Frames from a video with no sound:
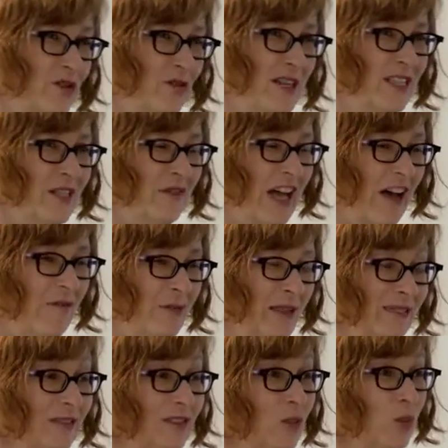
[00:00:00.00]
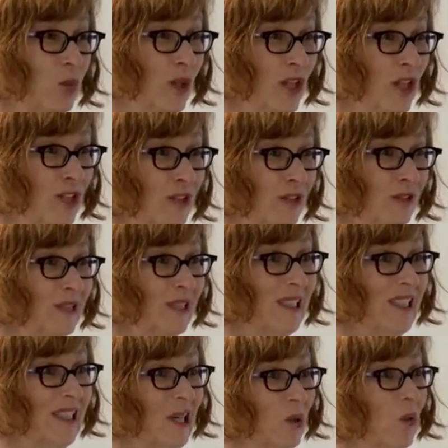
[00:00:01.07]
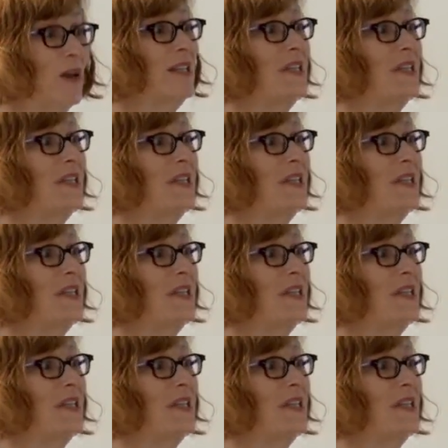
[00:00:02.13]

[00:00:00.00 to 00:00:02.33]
the rest of government? Well, we're